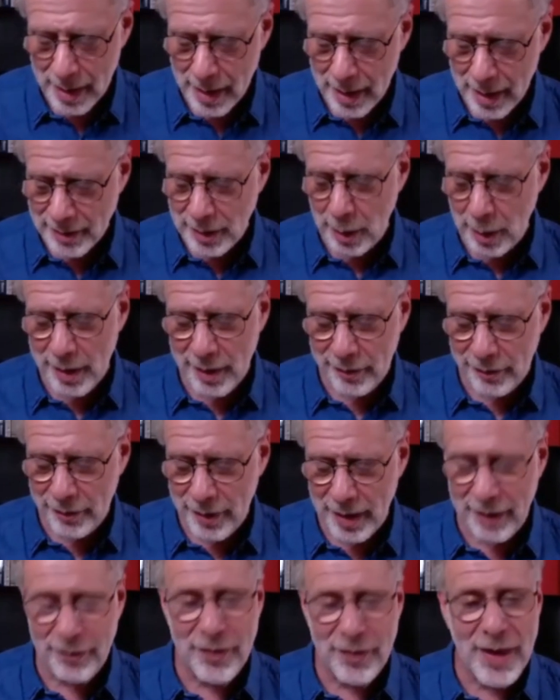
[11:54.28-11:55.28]
So
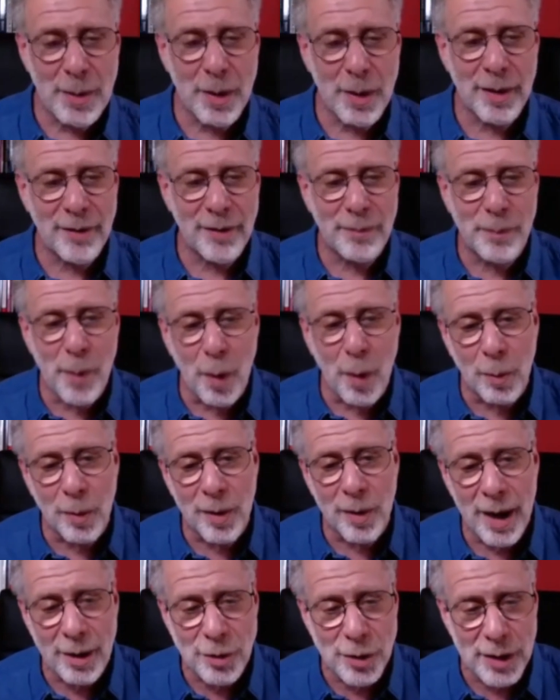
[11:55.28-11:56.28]
if Bolt
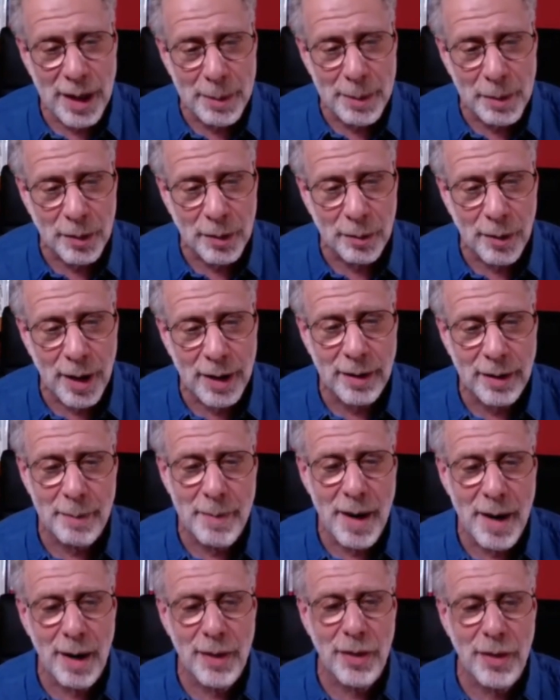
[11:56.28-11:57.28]
were actually able to run a
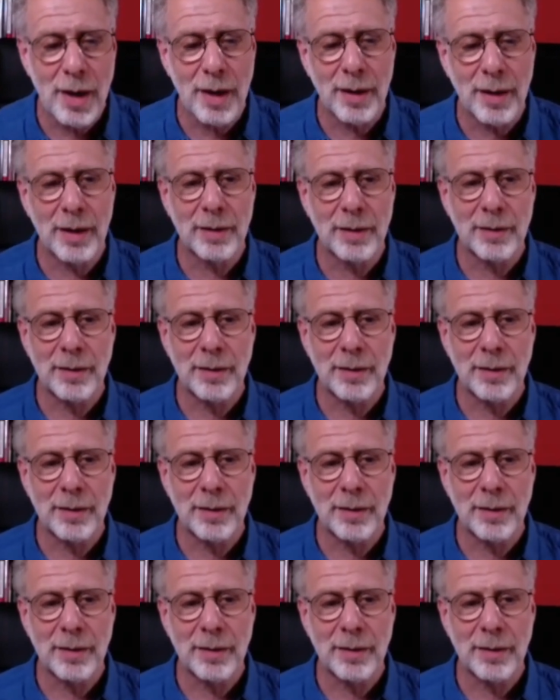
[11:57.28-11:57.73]
marathon